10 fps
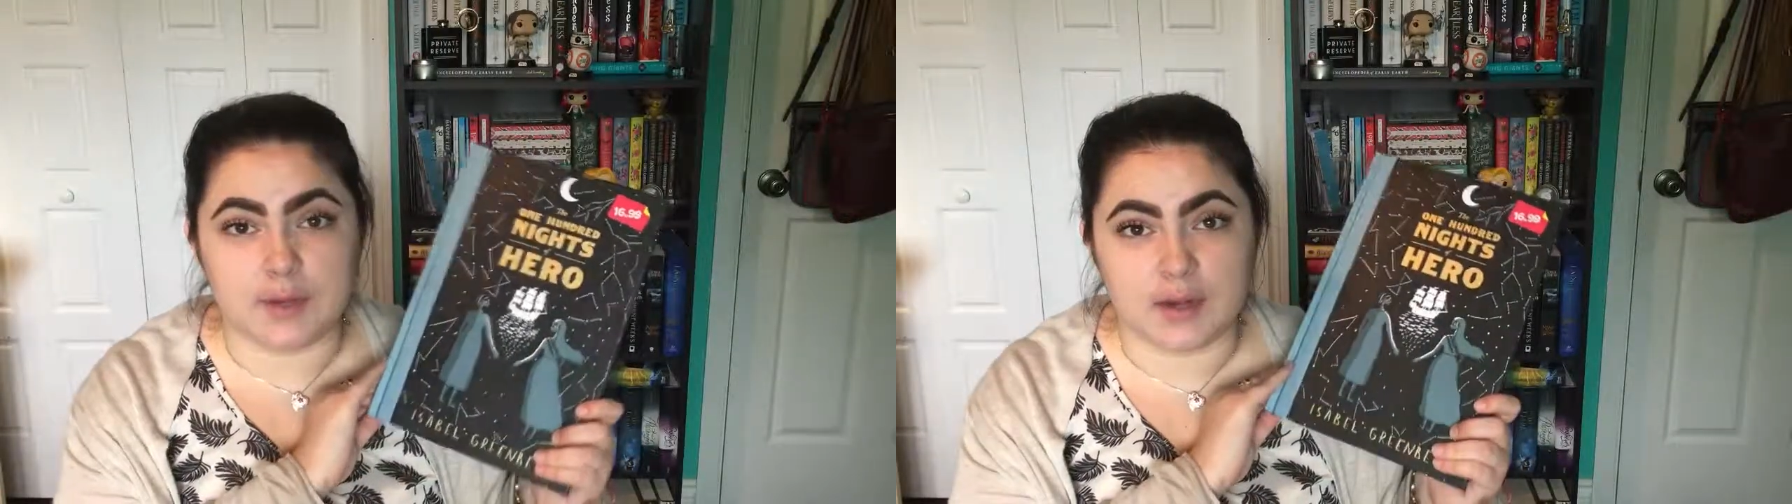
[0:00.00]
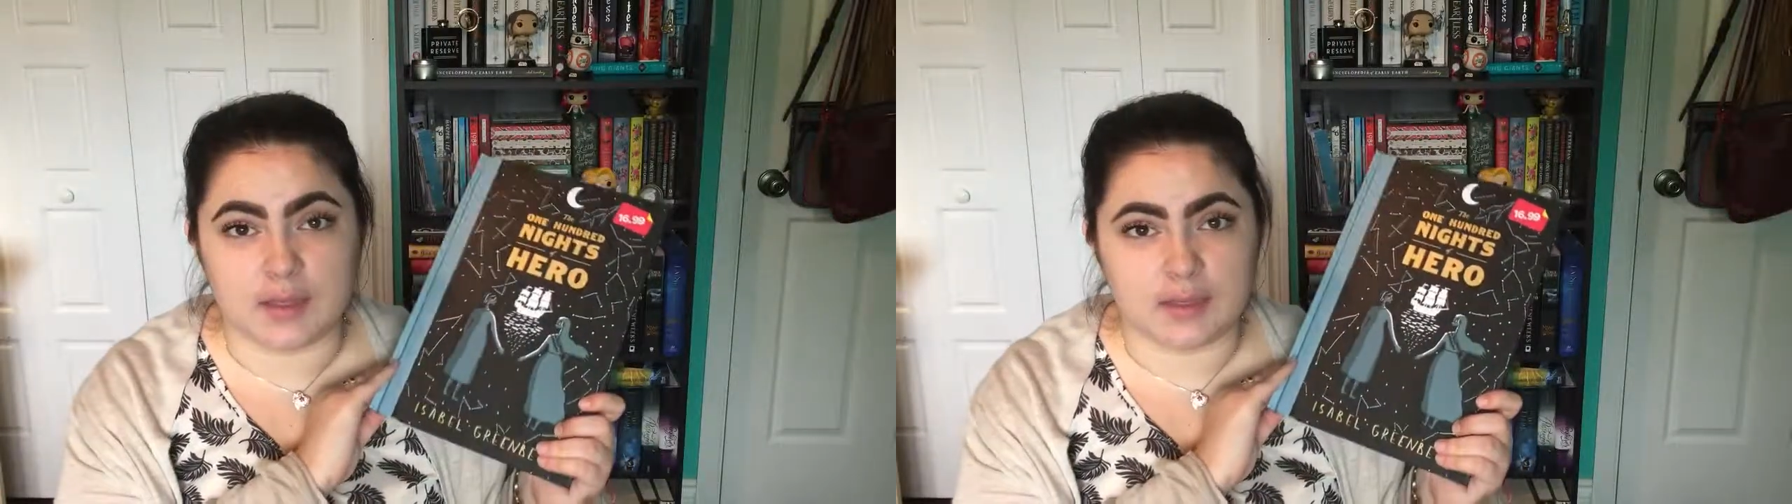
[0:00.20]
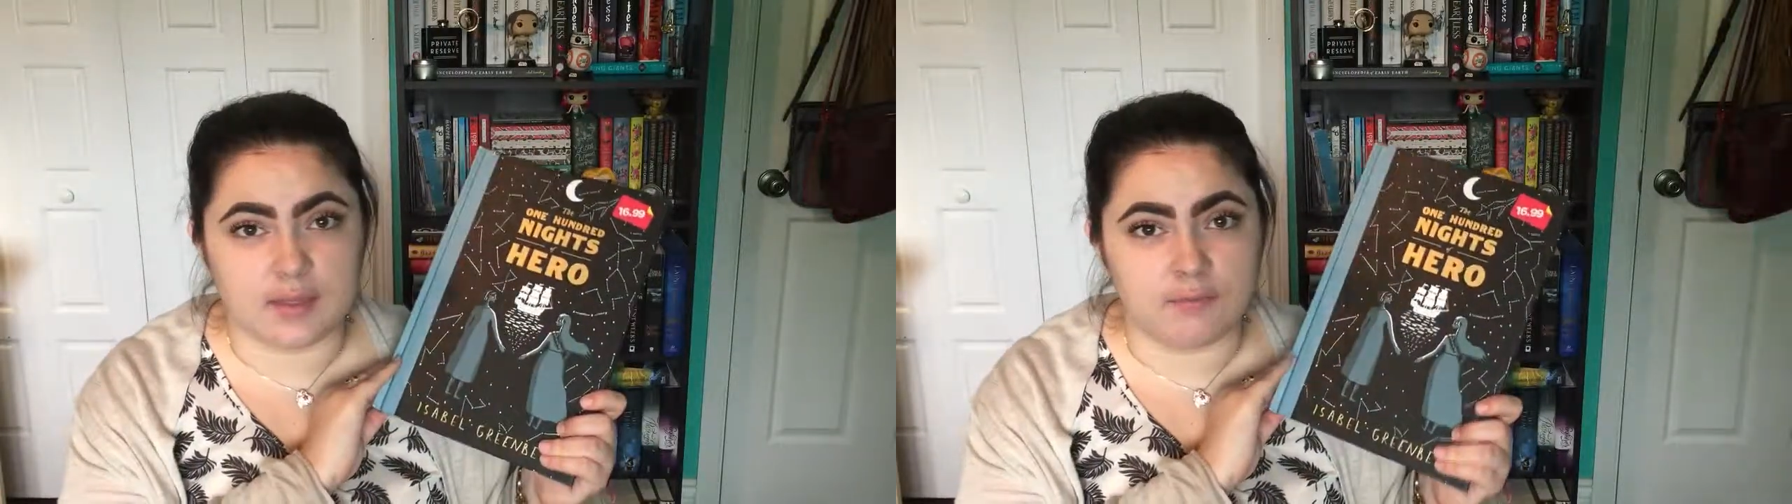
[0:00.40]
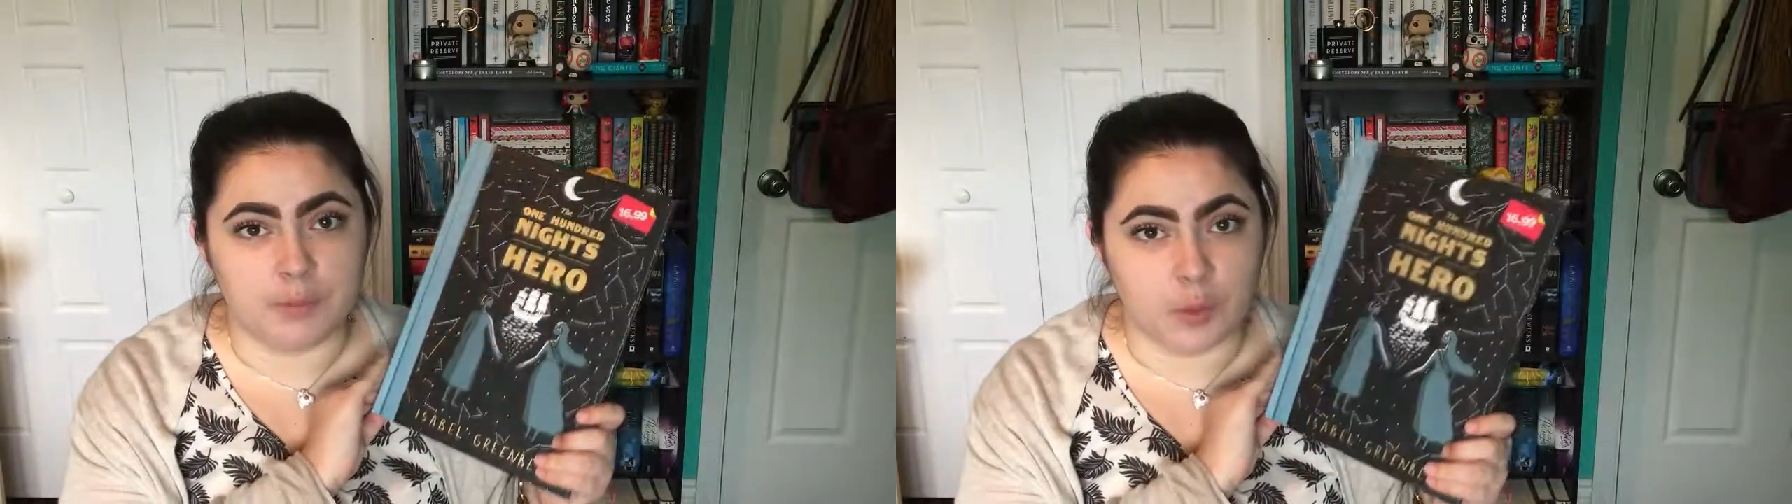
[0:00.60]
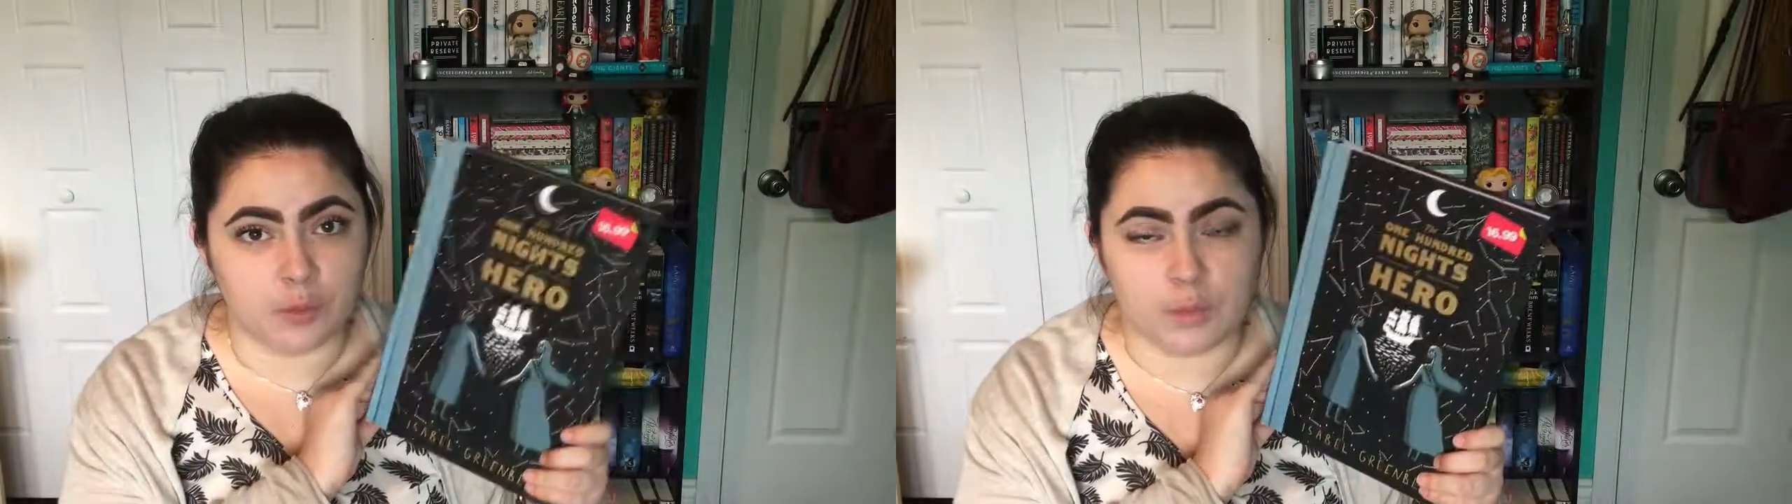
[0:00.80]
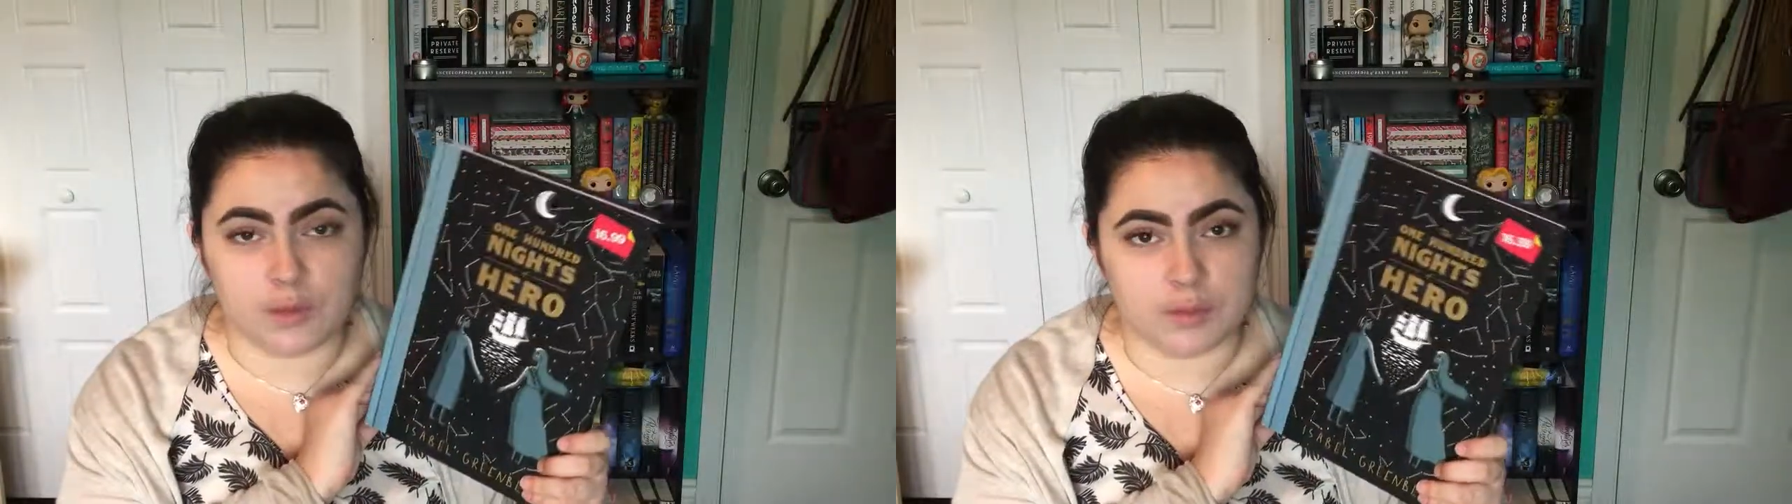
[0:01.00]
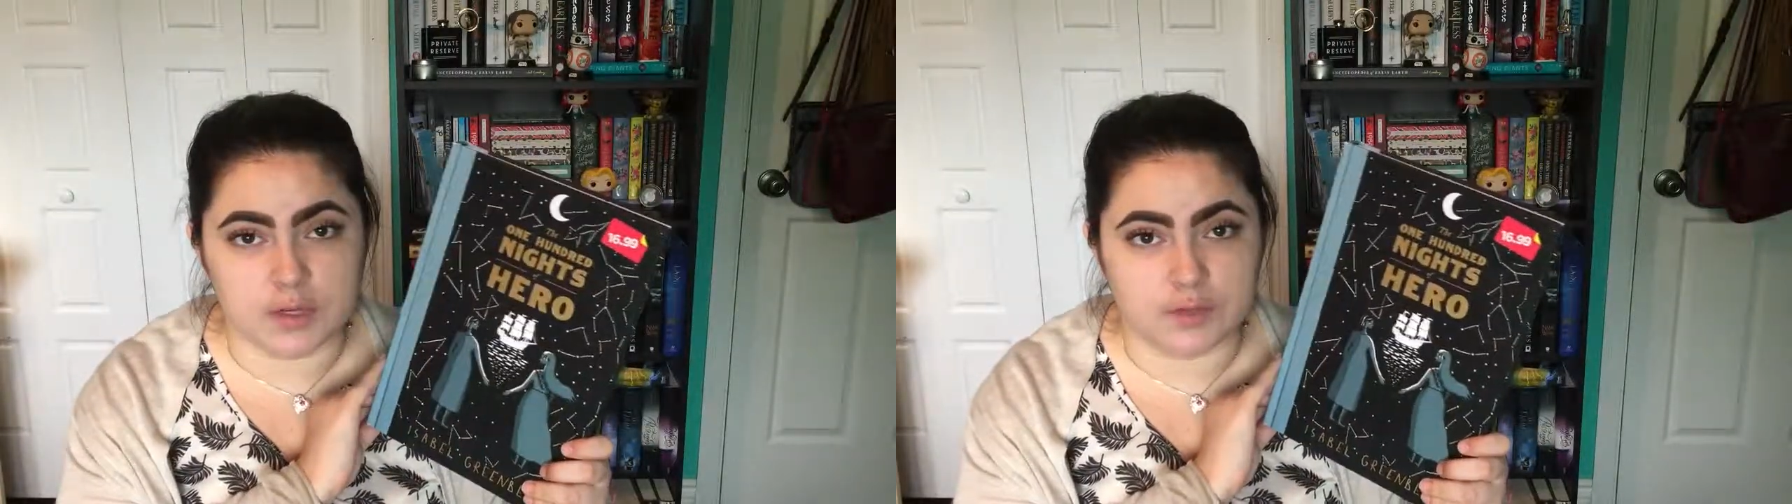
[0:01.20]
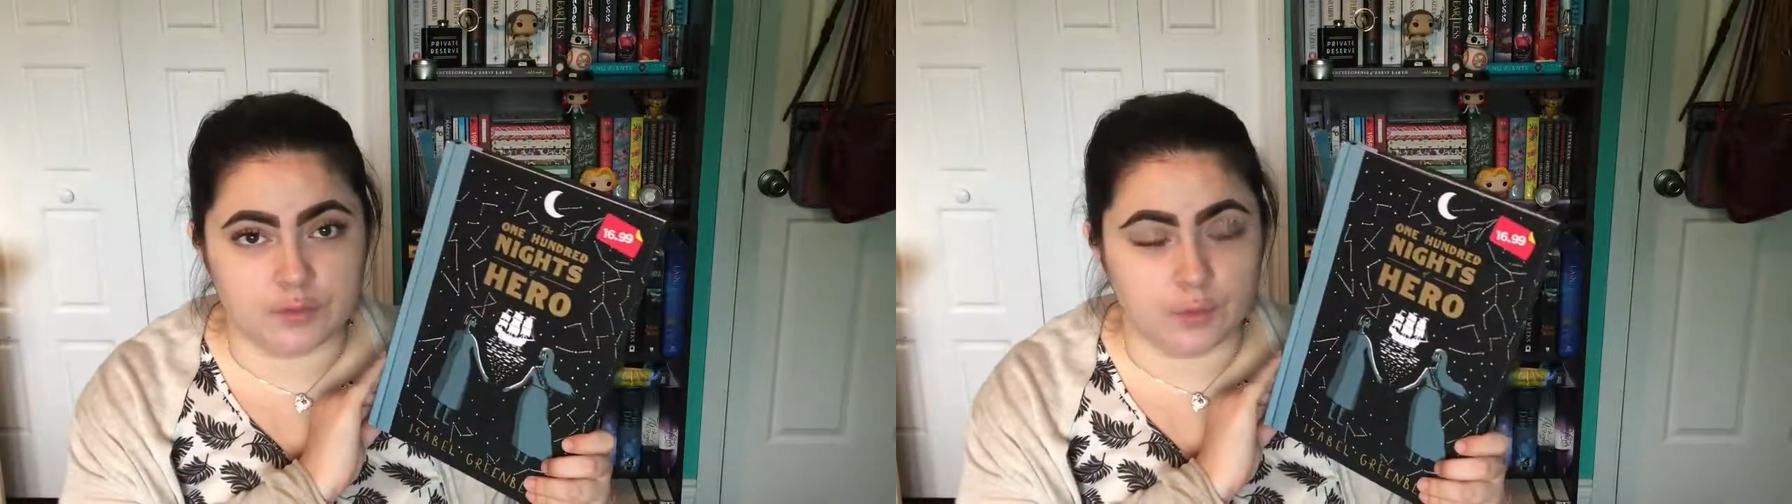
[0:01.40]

and I think they've both won a bunch of